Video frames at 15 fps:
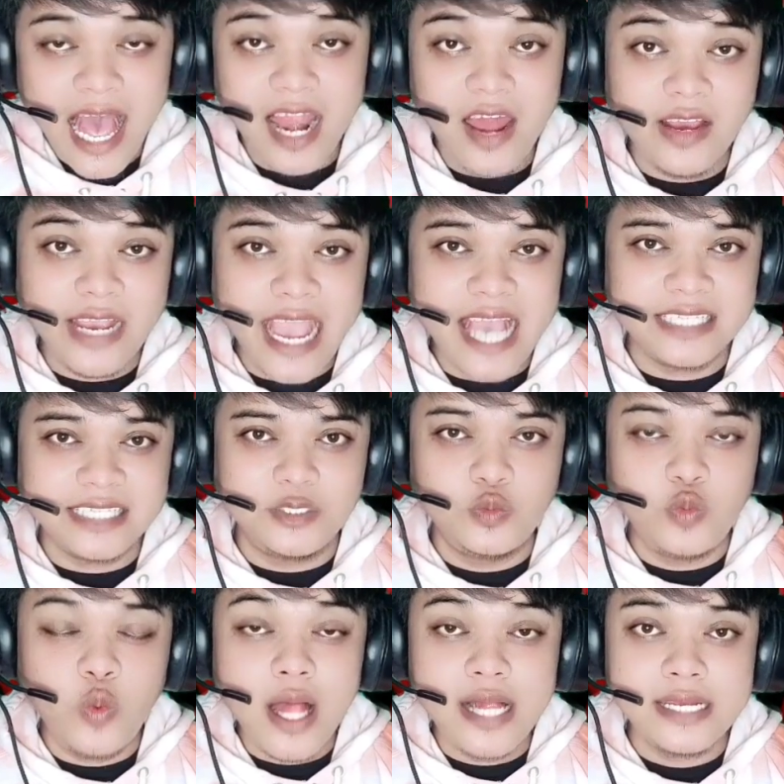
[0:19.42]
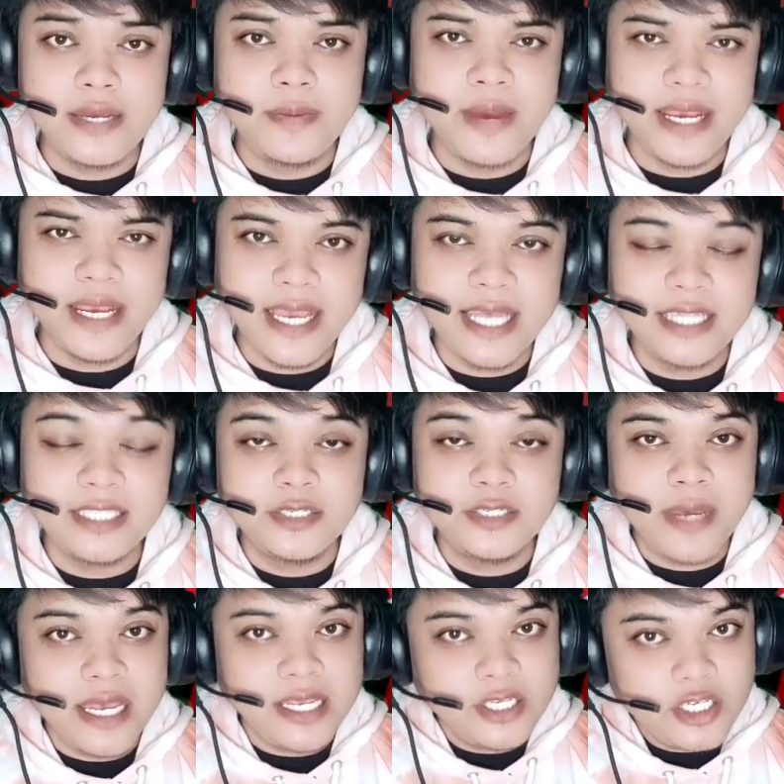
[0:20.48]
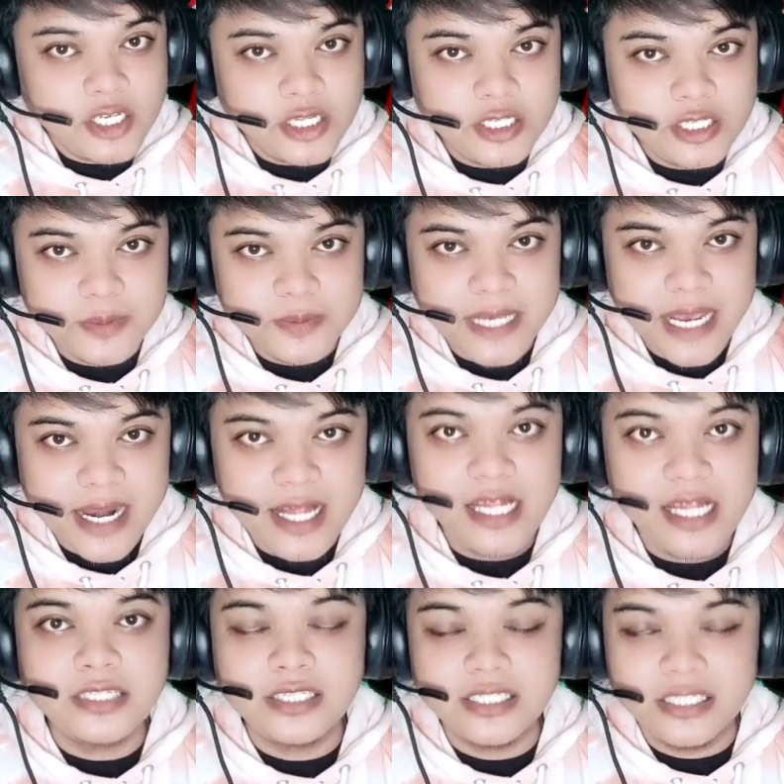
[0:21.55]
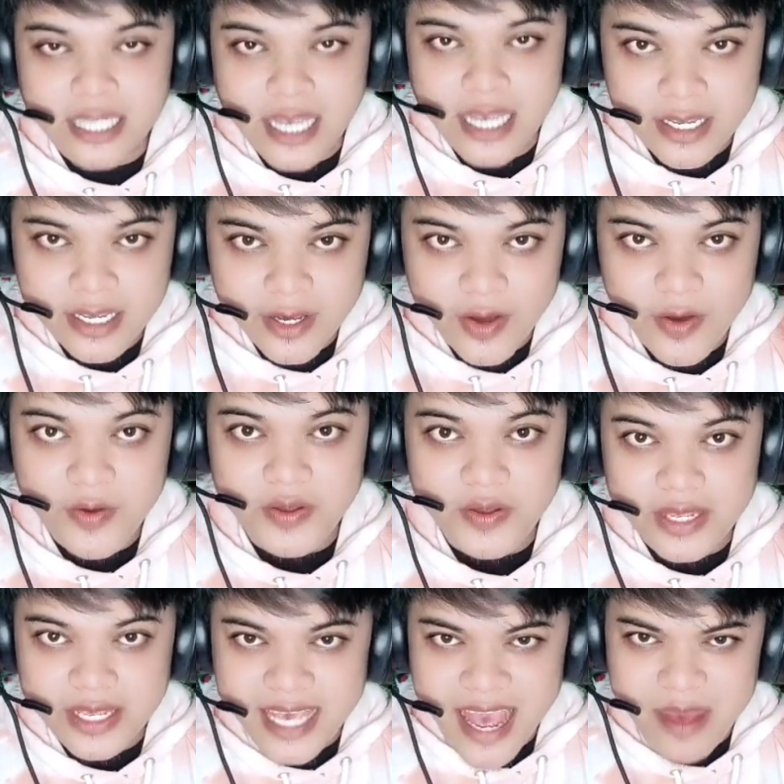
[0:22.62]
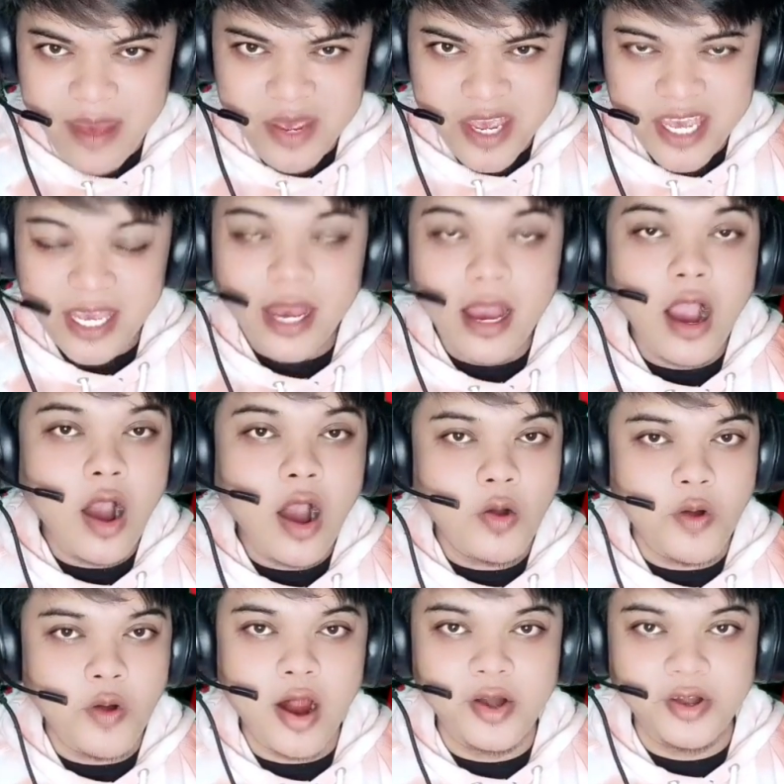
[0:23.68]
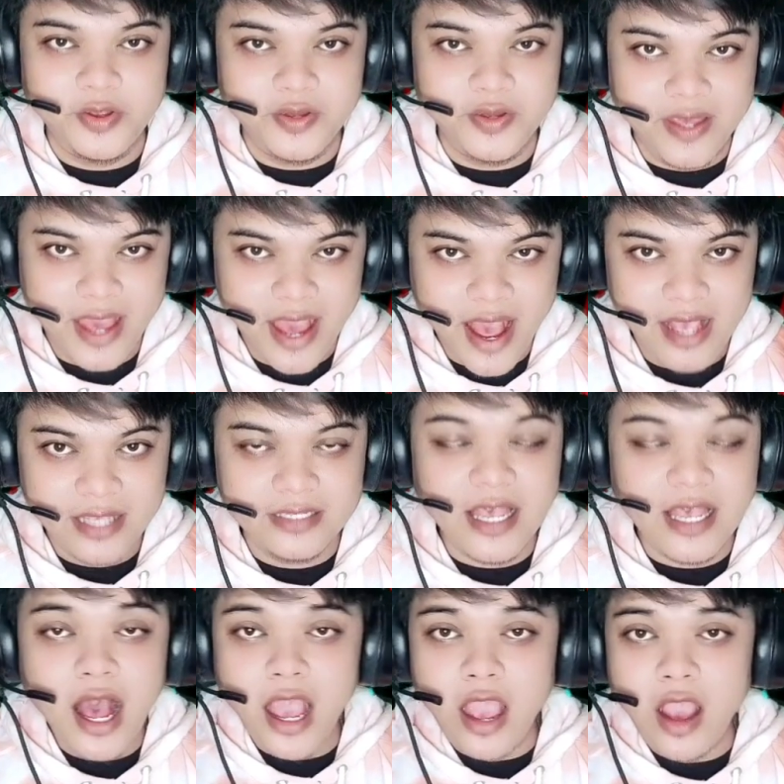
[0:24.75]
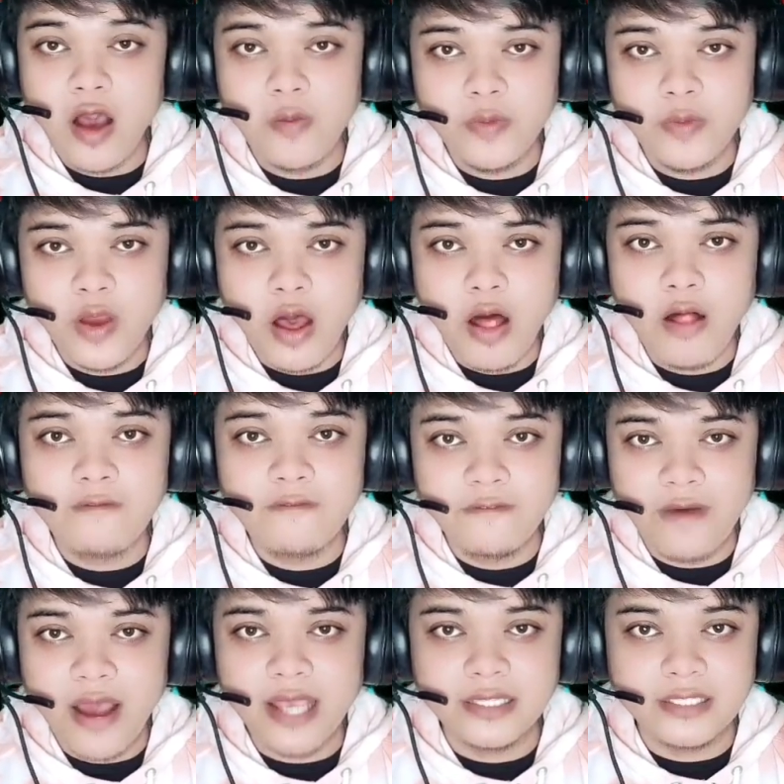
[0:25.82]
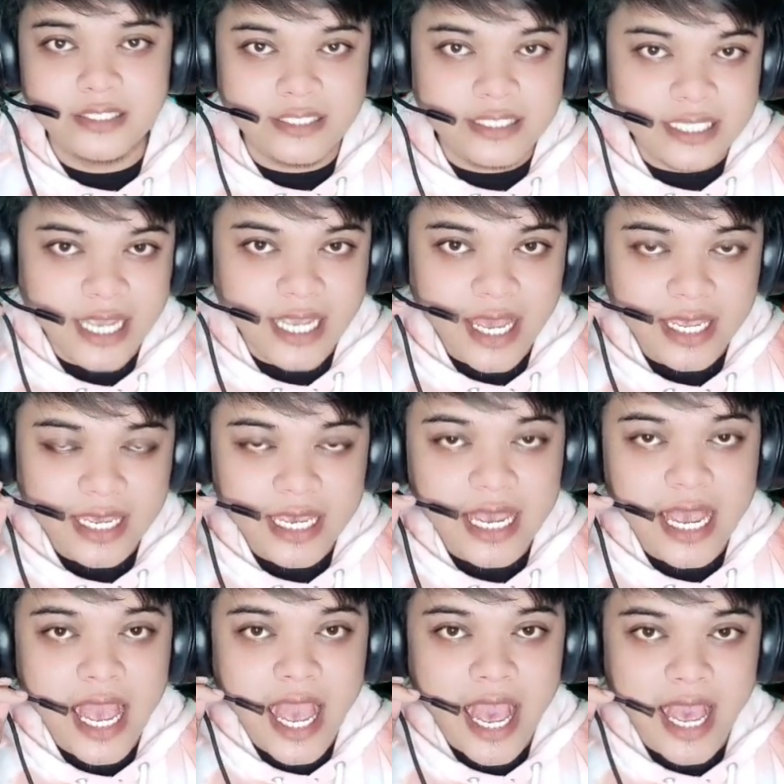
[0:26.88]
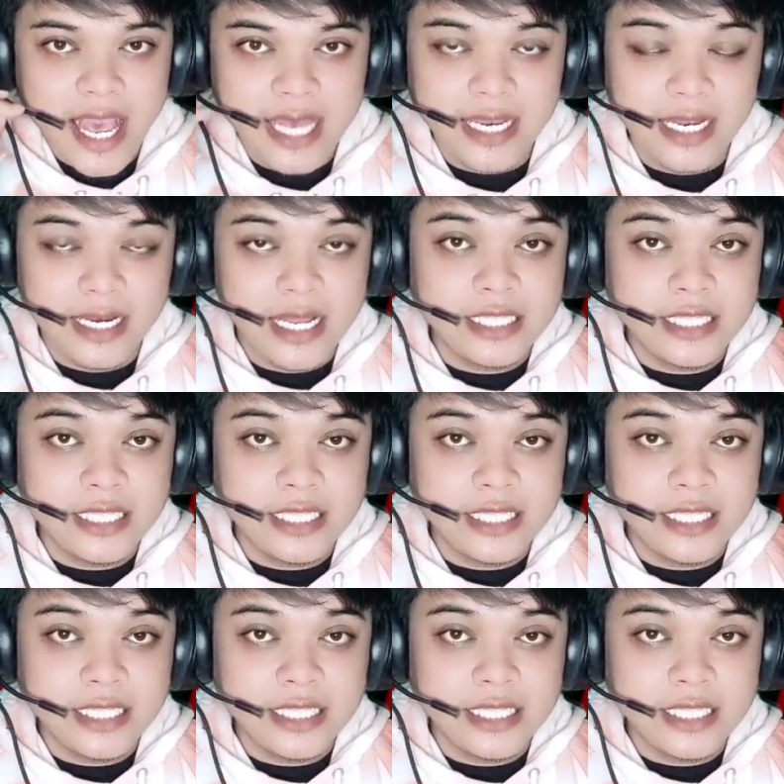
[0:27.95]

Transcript: Hello guys, welcome back again to my YouTube channel Psycho Gaming. How are you guys? I hope you all fine today and